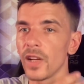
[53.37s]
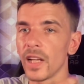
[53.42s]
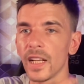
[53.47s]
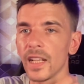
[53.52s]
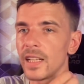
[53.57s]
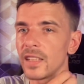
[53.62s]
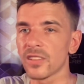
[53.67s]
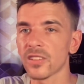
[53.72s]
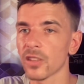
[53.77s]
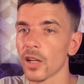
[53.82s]

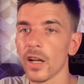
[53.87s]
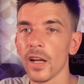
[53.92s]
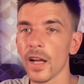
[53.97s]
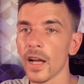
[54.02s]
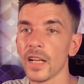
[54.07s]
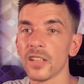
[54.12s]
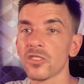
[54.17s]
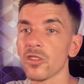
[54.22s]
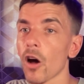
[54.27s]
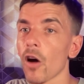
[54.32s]
it's
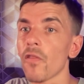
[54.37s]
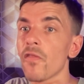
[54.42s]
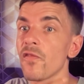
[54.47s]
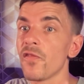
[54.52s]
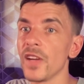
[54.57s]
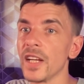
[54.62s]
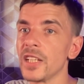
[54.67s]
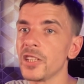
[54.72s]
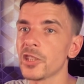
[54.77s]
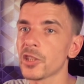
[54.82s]
not a
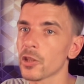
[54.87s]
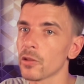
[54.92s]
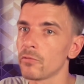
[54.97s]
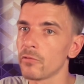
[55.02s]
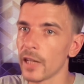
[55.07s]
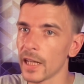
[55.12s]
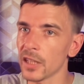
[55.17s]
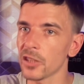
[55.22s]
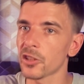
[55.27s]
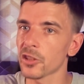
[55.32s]

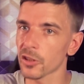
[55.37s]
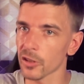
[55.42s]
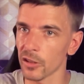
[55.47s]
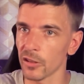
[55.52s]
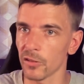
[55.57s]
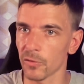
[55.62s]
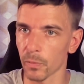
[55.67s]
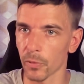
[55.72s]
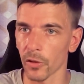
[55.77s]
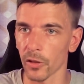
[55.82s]
feature-rich
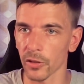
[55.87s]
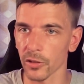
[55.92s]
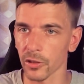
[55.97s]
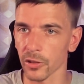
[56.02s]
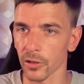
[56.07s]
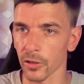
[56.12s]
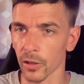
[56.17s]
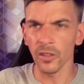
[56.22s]
toothbrush,